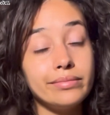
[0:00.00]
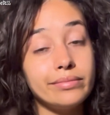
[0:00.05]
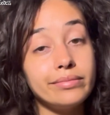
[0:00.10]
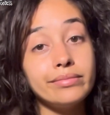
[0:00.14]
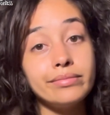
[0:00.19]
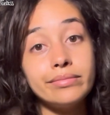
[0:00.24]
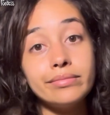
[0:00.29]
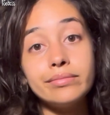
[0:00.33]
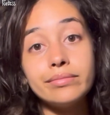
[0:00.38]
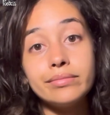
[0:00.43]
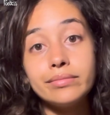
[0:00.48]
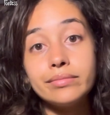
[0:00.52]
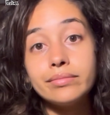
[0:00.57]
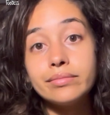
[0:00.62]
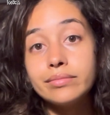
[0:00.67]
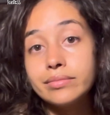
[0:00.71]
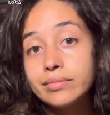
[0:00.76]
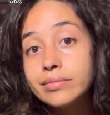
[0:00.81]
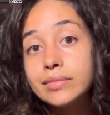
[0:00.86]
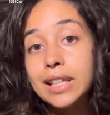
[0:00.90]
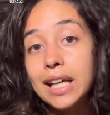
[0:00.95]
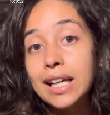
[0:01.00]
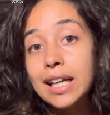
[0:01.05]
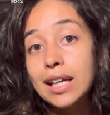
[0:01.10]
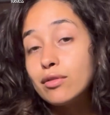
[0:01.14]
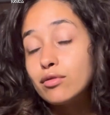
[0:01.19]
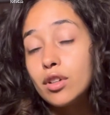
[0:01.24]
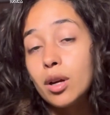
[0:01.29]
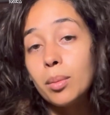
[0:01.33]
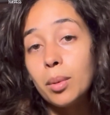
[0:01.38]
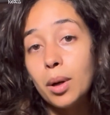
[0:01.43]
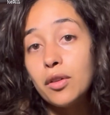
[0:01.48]
mm, they can
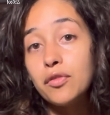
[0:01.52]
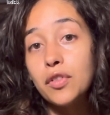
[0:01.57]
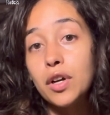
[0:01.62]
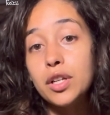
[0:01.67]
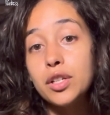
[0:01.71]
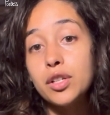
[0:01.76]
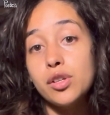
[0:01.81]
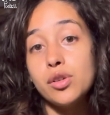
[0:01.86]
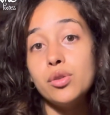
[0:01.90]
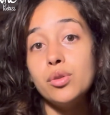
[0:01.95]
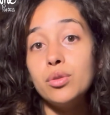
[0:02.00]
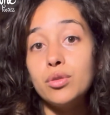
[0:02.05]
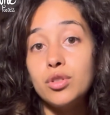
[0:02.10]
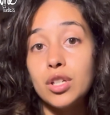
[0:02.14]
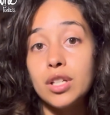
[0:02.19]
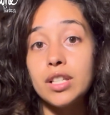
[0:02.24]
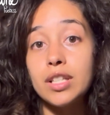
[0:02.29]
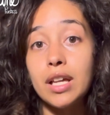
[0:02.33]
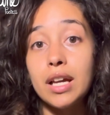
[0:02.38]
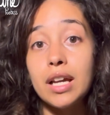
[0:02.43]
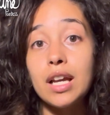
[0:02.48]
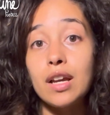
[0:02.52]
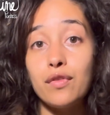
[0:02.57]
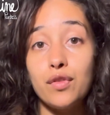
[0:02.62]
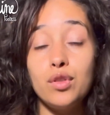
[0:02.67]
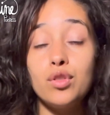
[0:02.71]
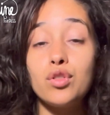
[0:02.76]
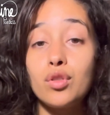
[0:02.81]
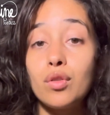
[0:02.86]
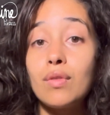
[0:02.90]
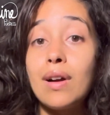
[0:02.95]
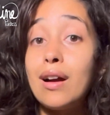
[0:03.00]
rub off on you just like if you
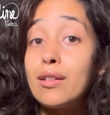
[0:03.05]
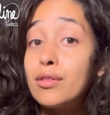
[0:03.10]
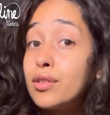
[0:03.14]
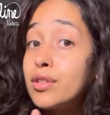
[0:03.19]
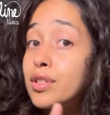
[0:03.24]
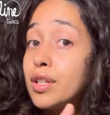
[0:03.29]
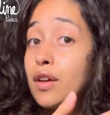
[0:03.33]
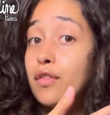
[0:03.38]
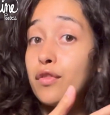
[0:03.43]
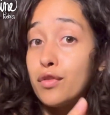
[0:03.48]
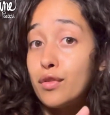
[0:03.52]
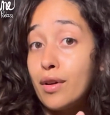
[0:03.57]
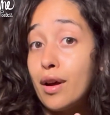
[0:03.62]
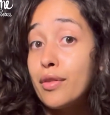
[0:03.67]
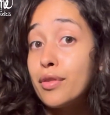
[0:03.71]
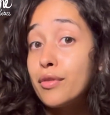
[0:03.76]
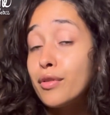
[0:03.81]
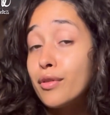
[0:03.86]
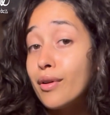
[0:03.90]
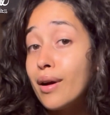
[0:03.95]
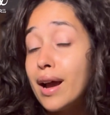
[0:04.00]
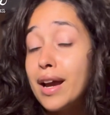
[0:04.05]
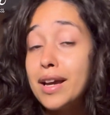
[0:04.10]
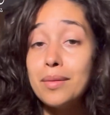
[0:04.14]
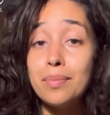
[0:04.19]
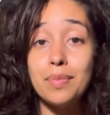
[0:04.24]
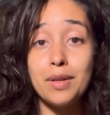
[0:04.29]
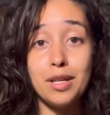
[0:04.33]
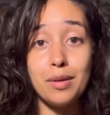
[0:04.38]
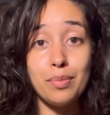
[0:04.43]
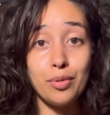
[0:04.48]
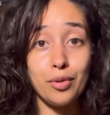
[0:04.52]
surround yourself around the right
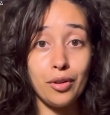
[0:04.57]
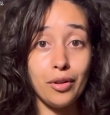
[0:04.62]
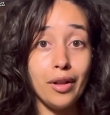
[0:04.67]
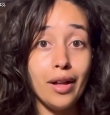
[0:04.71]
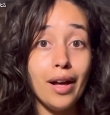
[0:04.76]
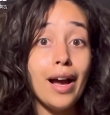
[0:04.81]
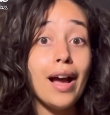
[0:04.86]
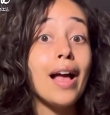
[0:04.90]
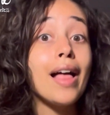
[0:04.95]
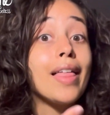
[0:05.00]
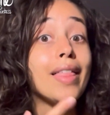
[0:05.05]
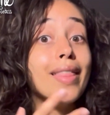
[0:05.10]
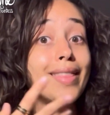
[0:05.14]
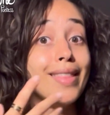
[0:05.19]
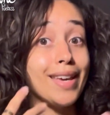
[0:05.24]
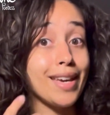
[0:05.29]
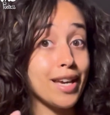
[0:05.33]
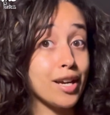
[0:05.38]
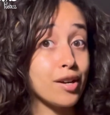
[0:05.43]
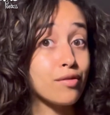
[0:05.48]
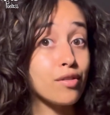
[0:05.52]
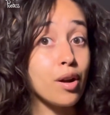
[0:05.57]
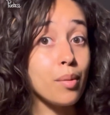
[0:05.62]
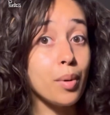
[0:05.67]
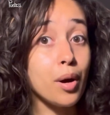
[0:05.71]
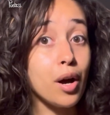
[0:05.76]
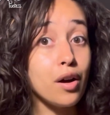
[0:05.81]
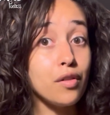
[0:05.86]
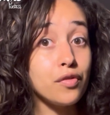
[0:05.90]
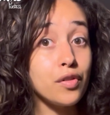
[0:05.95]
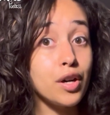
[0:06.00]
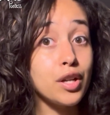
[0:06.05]
people they can rub
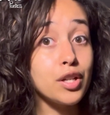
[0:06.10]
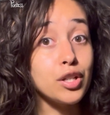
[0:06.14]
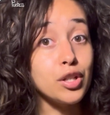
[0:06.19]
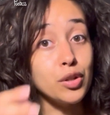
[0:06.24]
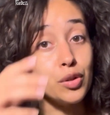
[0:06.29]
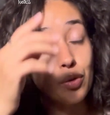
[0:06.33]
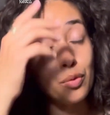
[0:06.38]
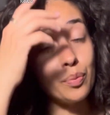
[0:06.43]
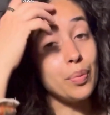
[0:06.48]
off on you